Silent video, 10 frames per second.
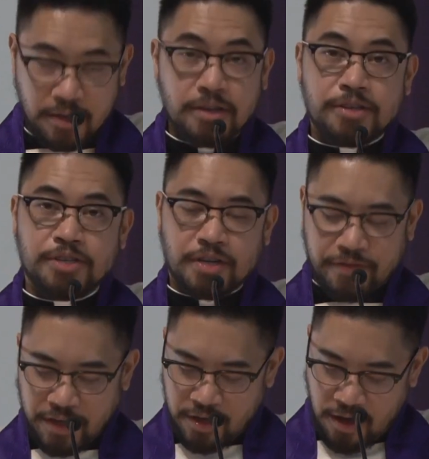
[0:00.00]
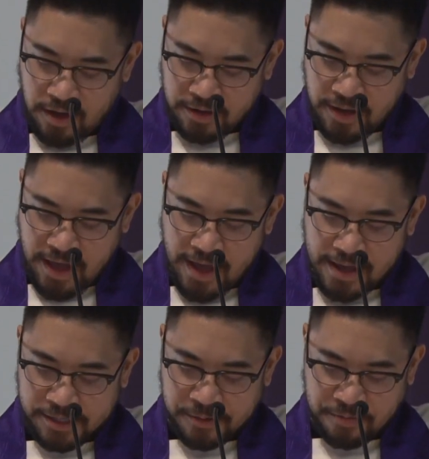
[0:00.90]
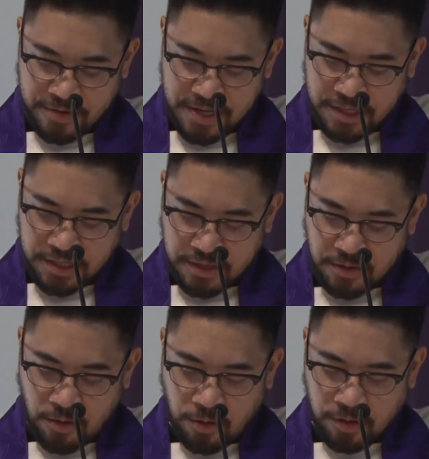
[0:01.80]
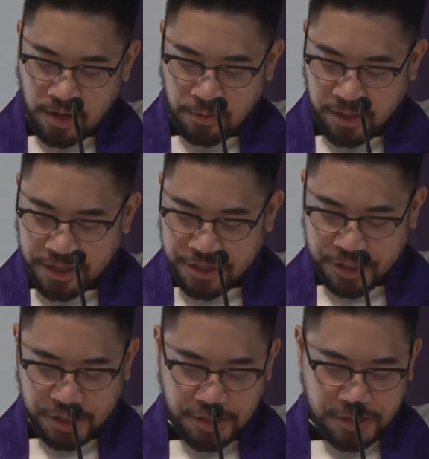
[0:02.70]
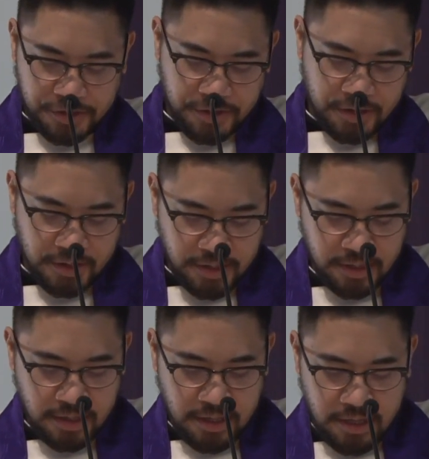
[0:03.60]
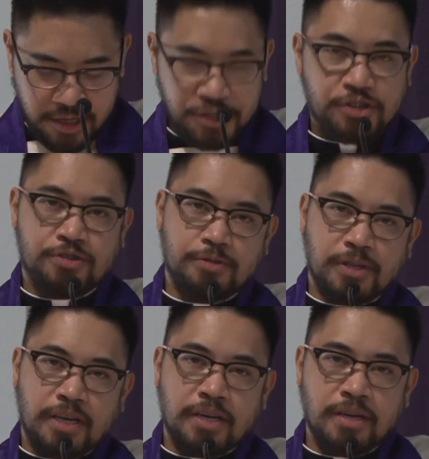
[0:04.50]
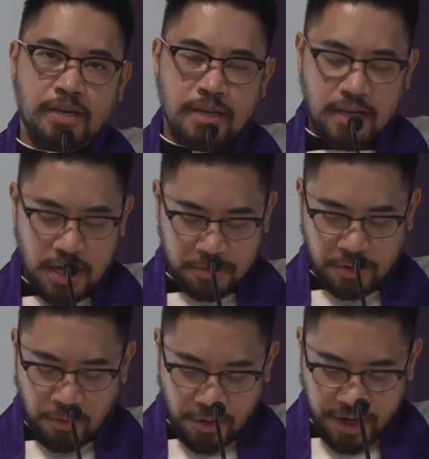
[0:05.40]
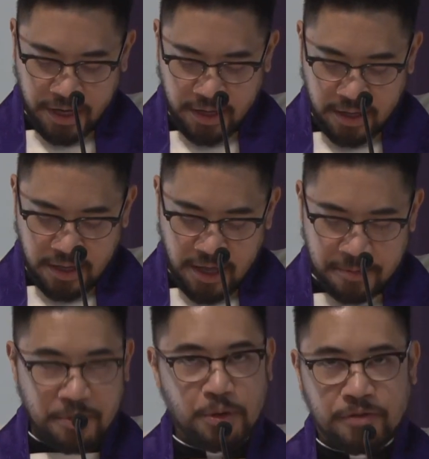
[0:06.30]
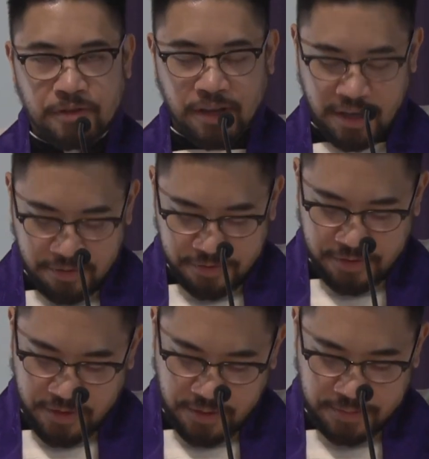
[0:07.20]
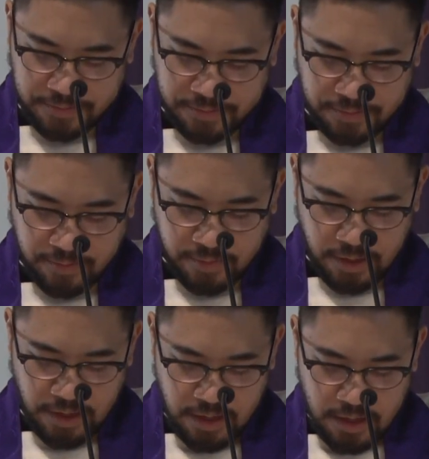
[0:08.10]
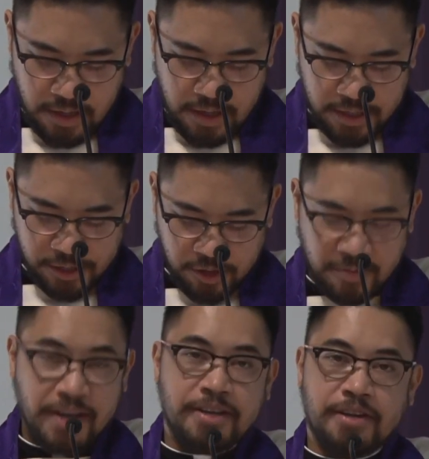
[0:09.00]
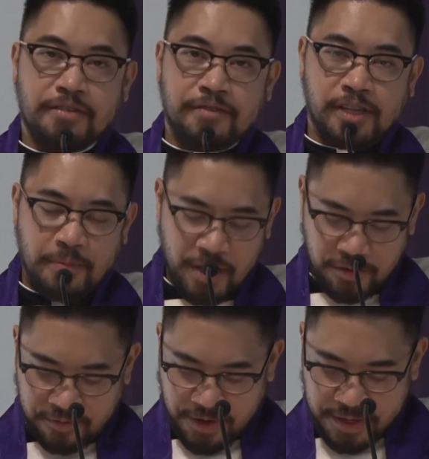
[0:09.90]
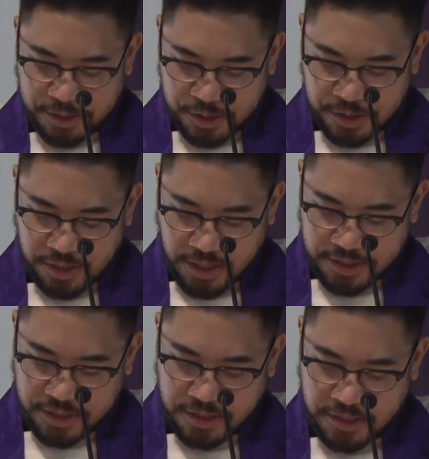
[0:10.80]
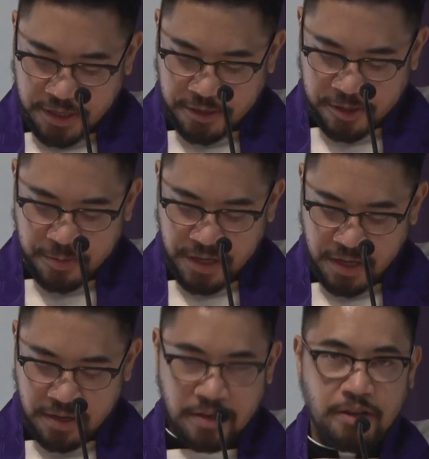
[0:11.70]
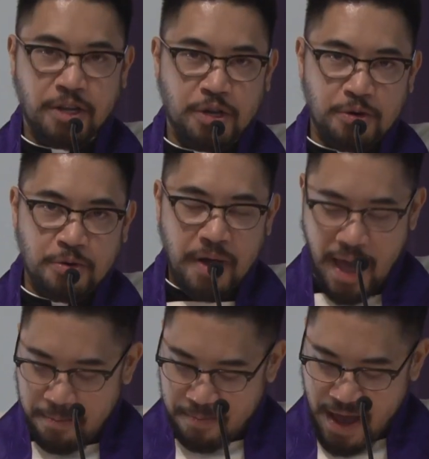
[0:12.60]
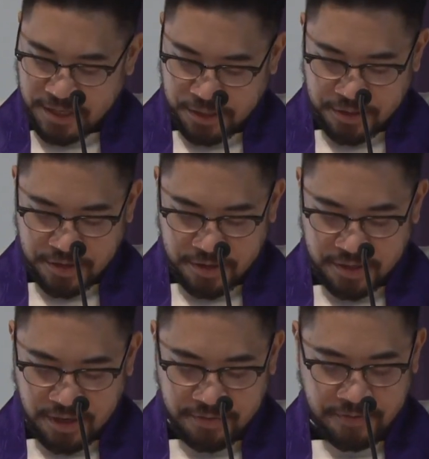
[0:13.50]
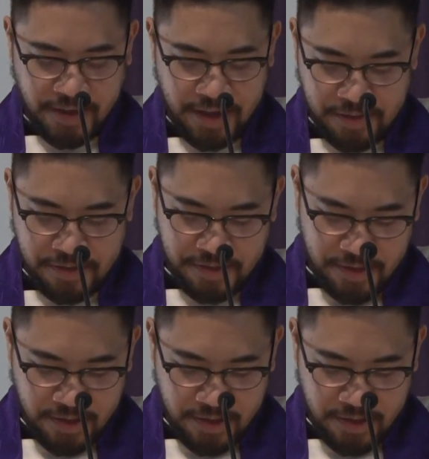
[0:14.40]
Serving God as a priest or a religious sister is truly a rewarding and beautiful gift. And so, my dear Filipino friends, let us continue to be new ambassadors of faith.